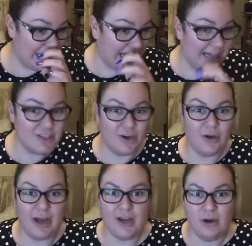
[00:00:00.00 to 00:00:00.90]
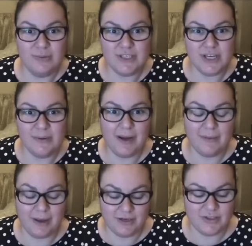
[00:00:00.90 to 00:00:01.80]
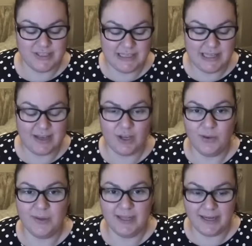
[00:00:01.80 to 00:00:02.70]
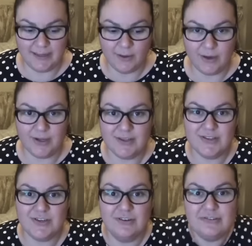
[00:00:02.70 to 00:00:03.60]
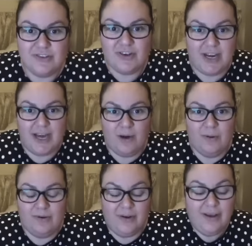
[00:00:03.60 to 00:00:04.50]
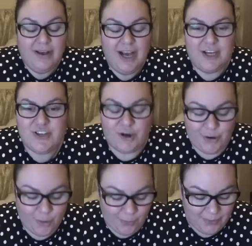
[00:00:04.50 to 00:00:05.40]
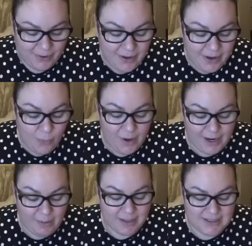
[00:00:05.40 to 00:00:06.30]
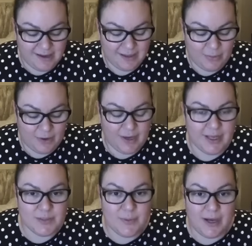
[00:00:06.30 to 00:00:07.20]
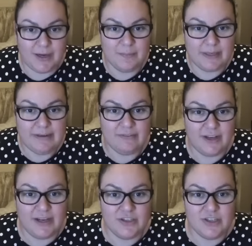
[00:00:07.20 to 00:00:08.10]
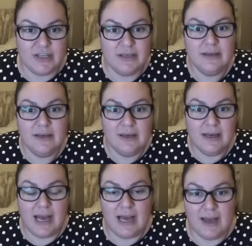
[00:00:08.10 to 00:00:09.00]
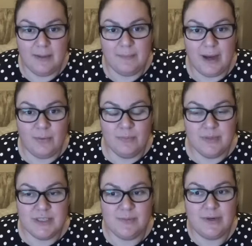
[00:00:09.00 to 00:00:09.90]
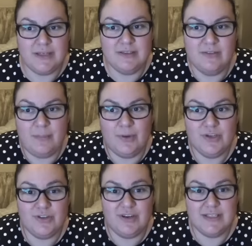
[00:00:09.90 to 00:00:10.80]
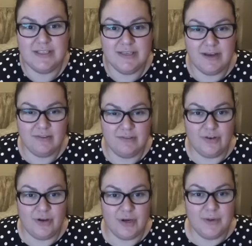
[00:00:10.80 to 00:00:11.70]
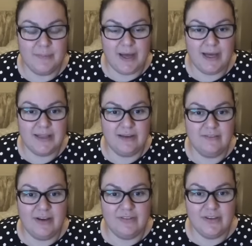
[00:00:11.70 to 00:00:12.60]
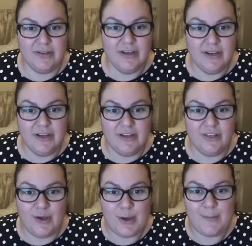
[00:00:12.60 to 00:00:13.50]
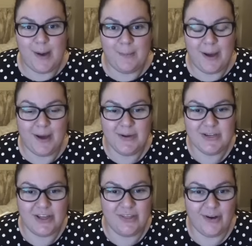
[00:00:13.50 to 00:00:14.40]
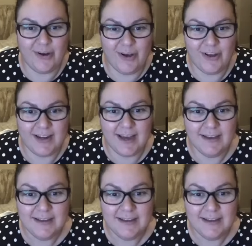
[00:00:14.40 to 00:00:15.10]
I'll tot it. I always do anyway. I just sit there Googling it and looking at the stuff and trying it out and tot it up and work out exactly what it is. But I can believe that, actually. I wouldn't be surprised if that moisturiser is nearer the £40 mark then rather than the £30 mark, which I thought earlier.